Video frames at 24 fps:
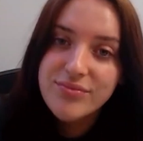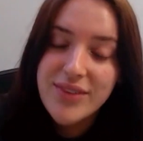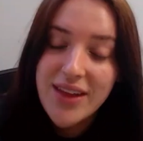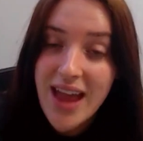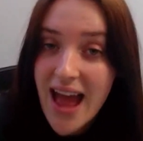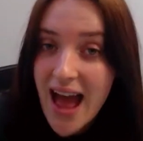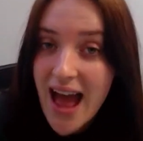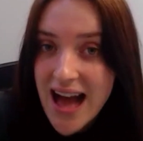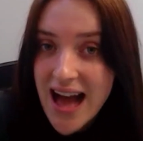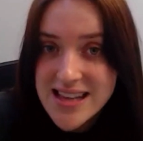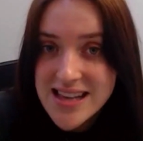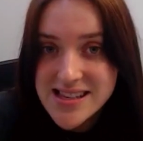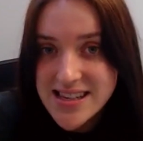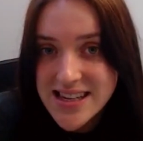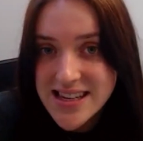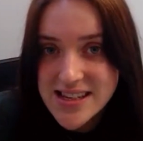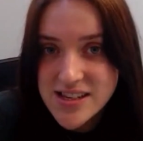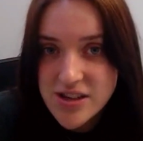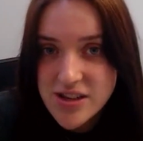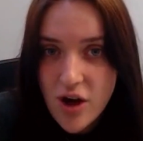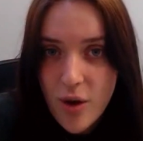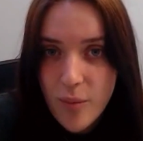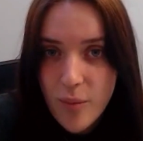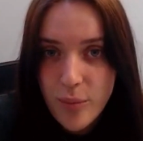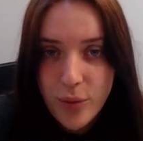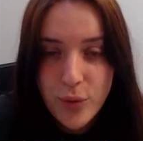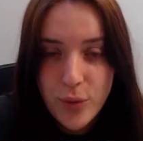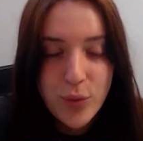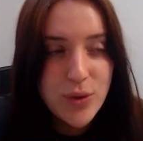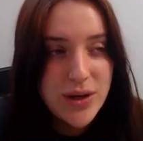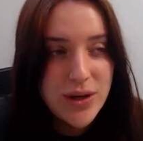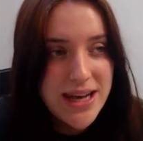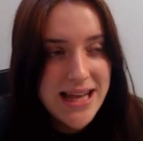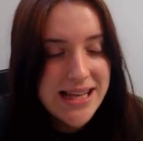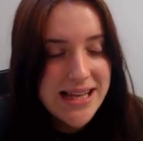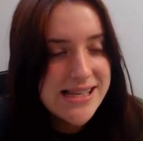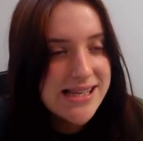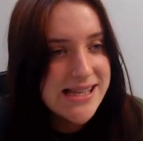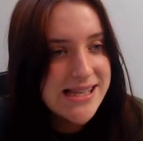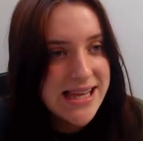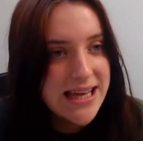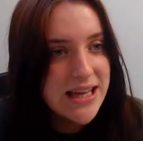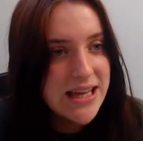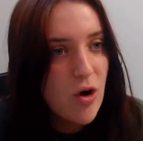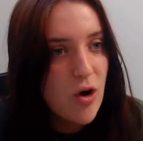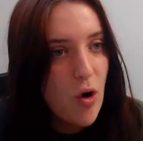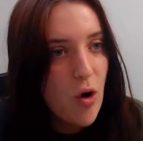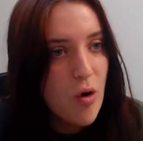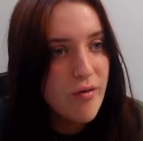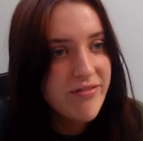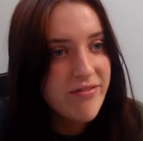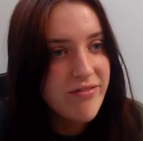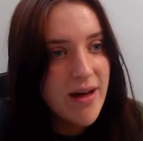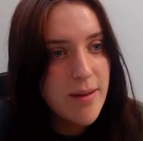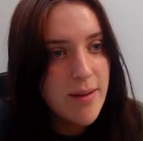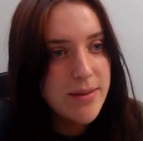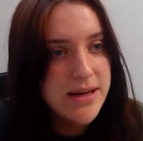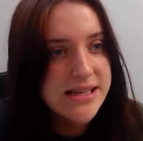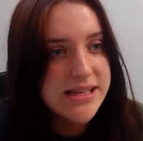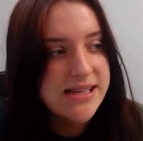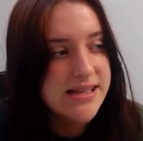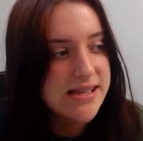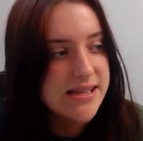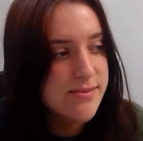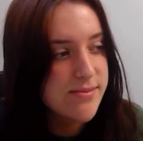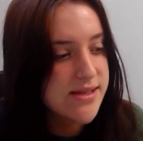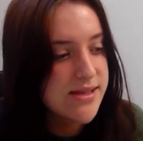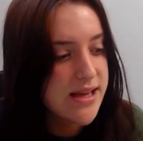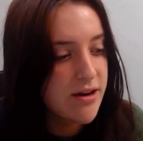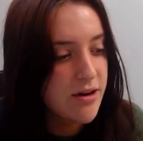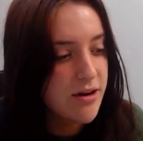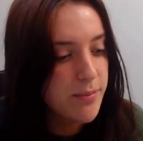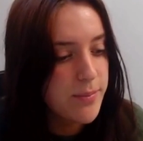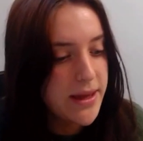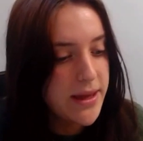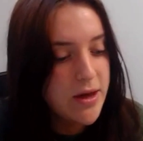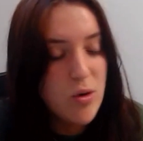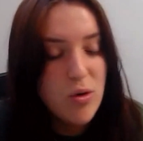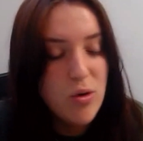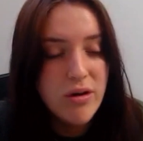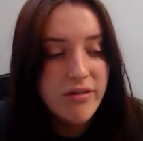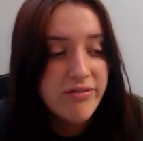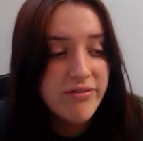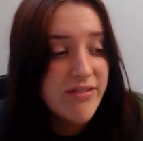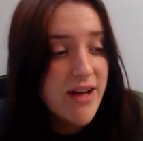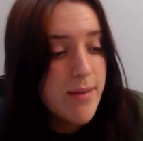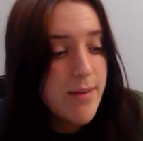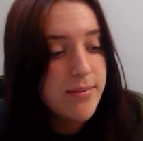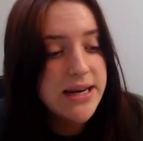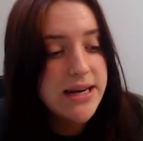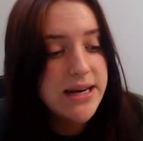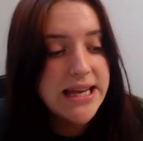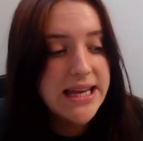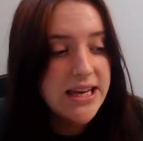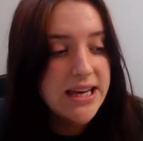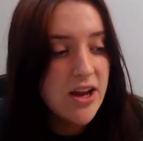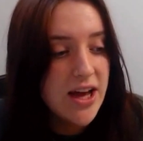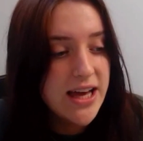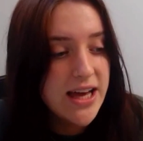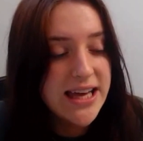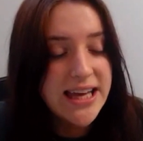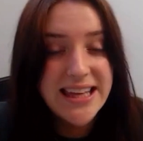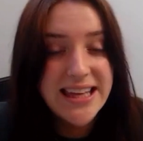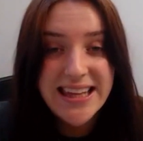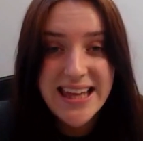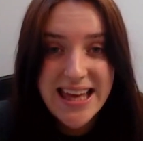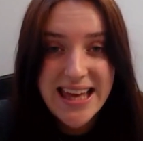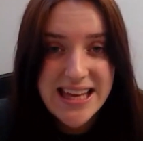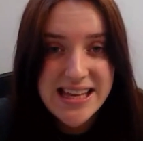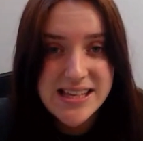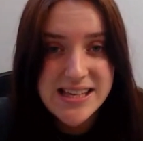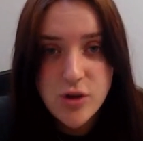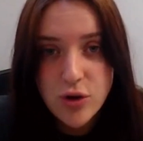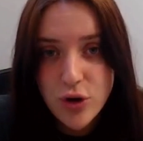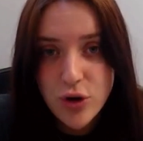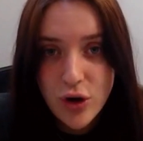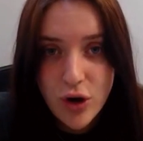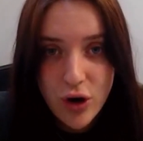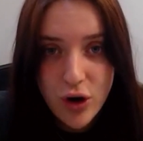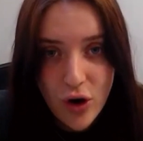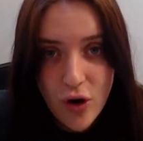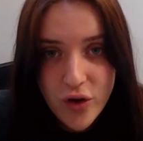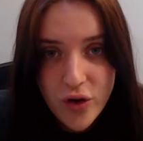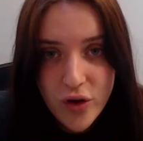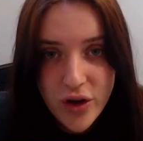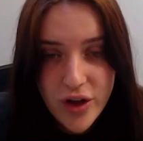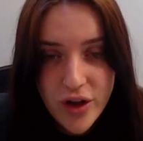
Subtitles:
As an example, let's think of family systems therapy or a family like gears on a clock.